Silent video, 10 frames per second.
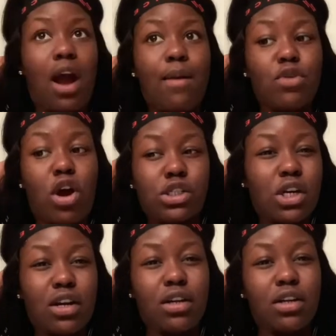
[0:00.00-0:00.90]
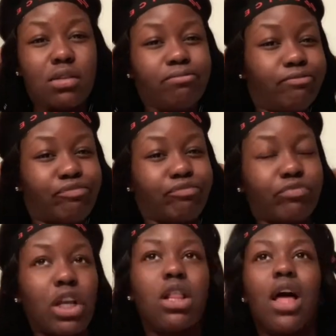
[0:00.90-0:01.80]
I'm not trying to
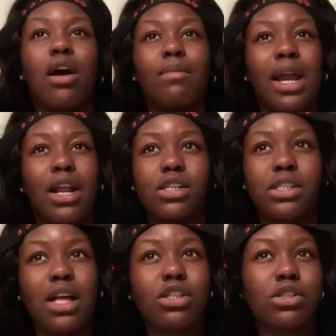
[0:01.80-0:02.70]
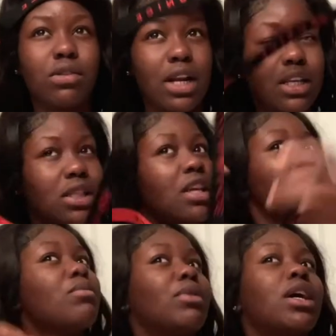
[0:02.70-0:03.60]
clown my hairstylist or anything,
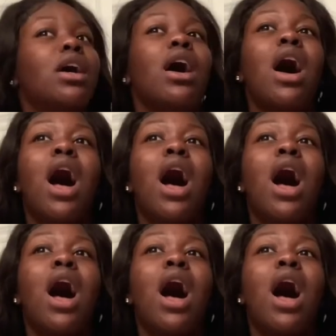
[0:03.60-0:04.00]
but